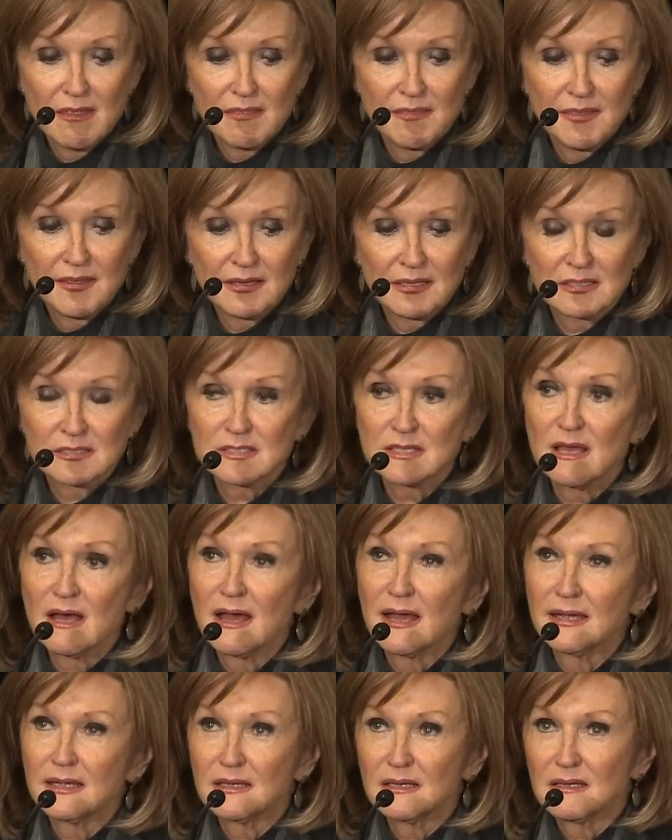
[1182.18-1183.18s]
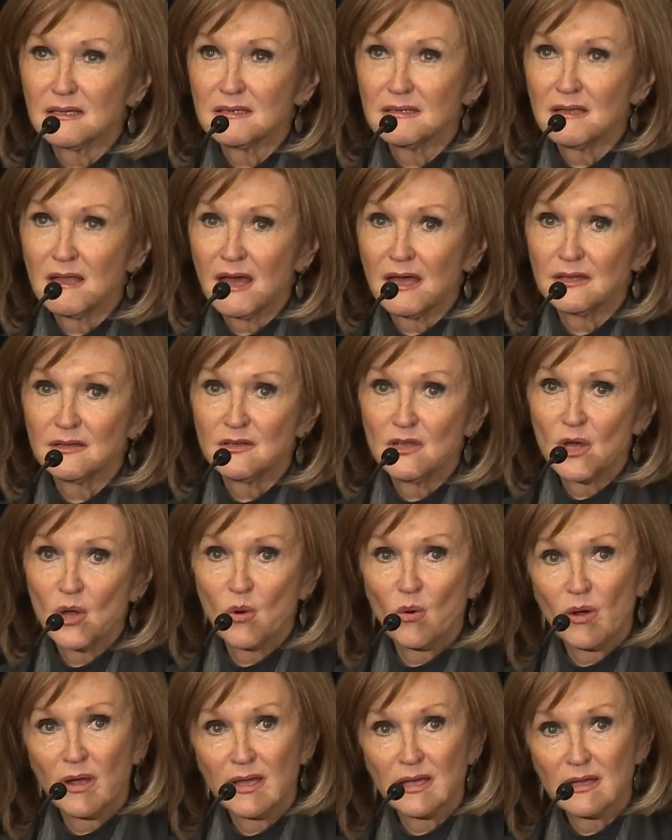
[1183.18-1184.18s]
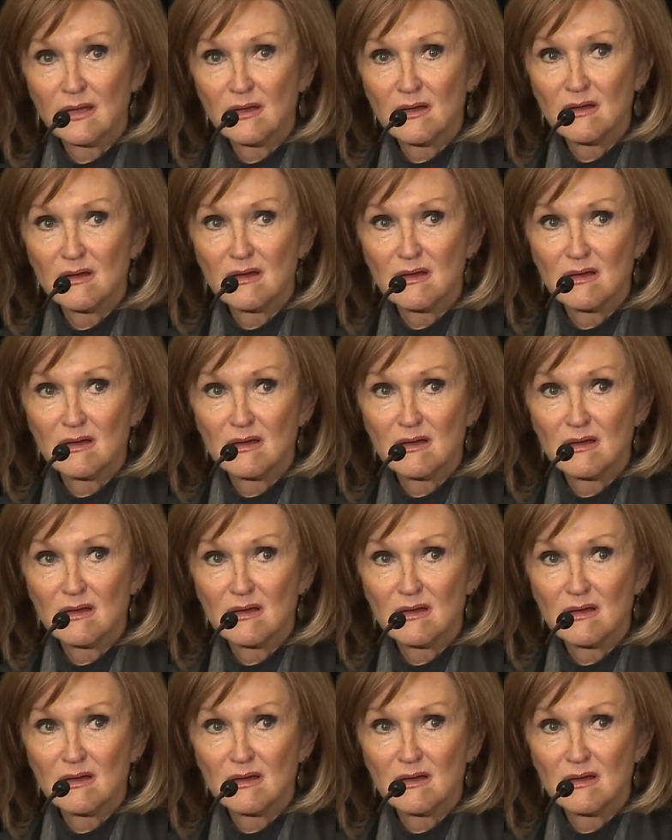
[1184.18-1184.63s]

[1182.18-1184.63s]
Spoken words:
things like not knowing